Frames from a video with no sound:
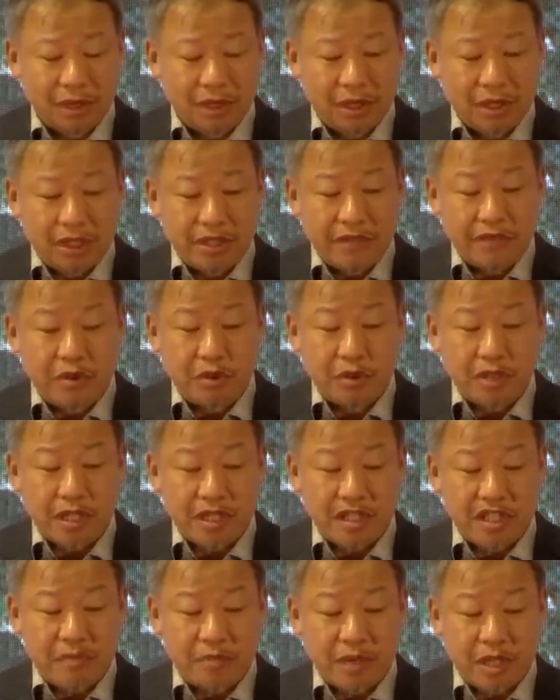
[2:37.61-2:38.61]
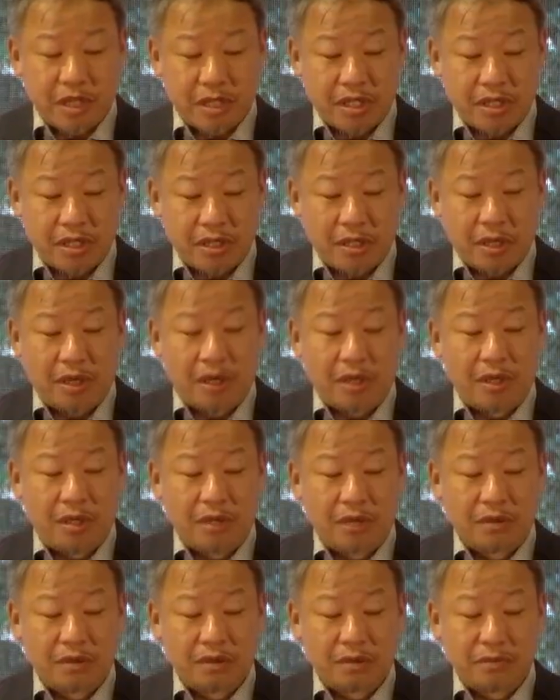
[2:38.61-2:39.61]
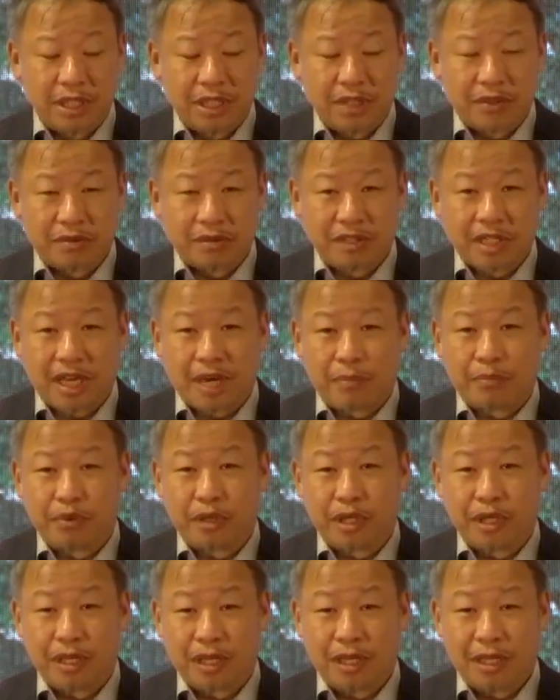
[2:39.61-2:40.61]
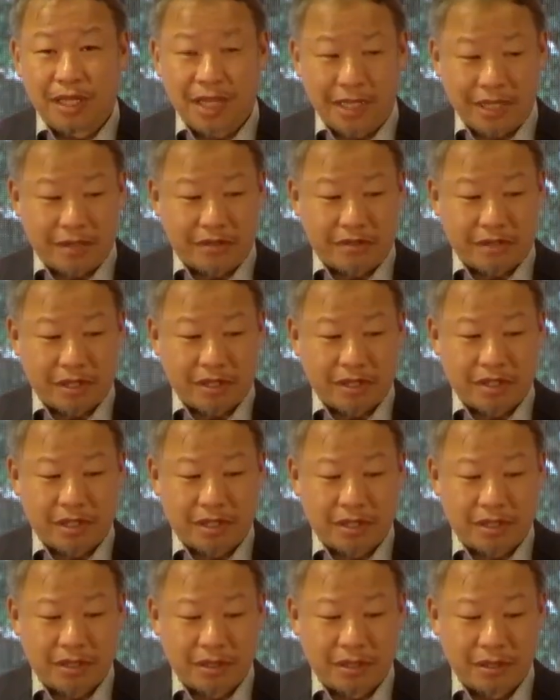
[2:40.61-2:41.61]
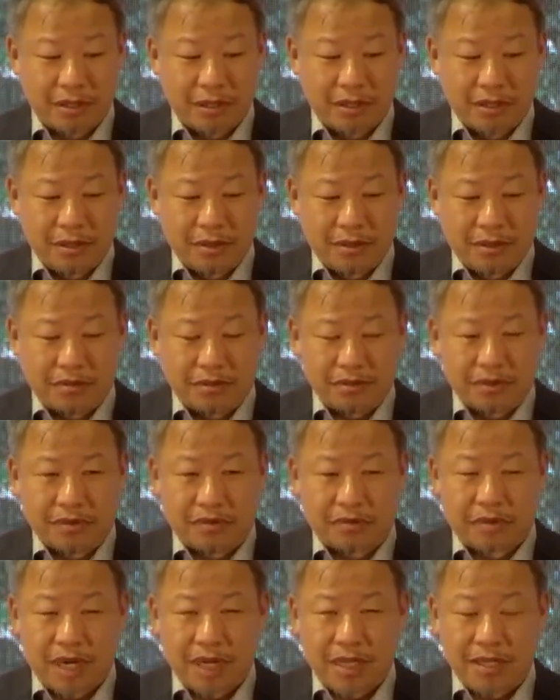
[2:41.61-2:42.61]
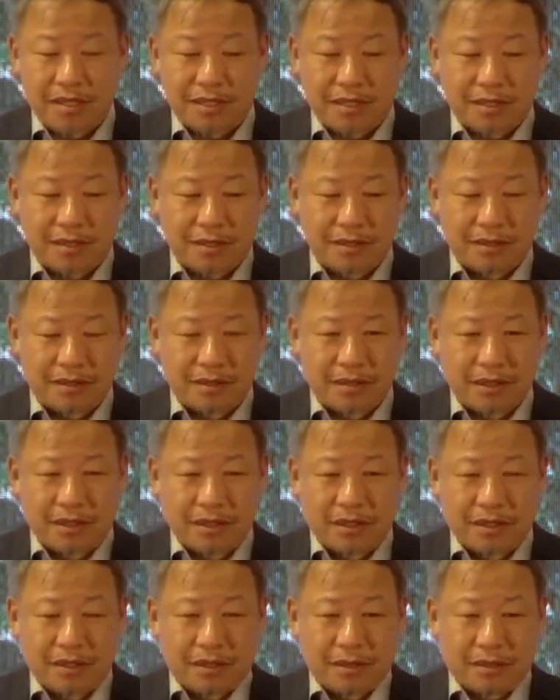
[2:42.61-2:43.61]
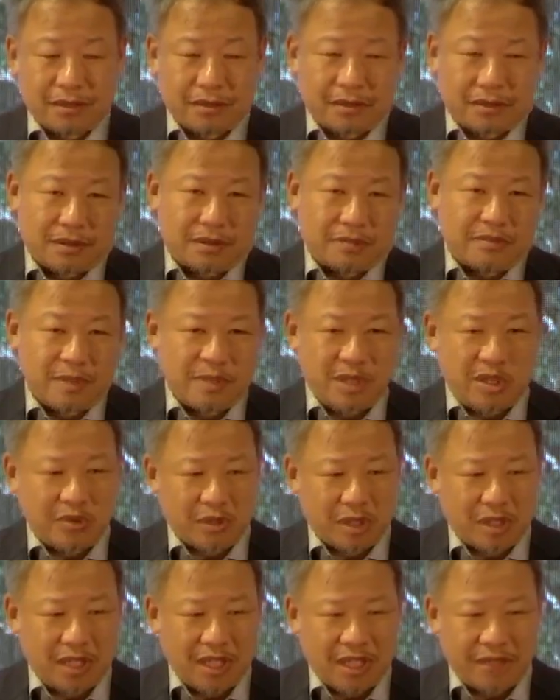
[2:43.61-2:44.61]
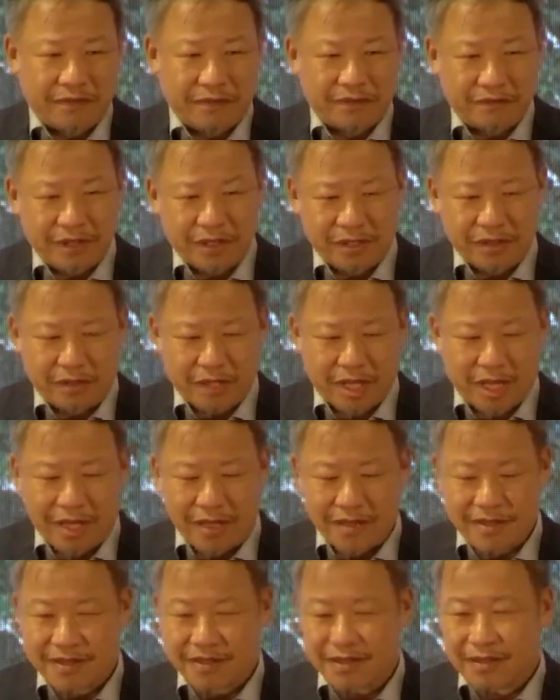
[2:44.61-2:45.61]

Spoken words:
If you look at this picture, all the way to the umbrella-like structure to the right, or maybe to the left in your case,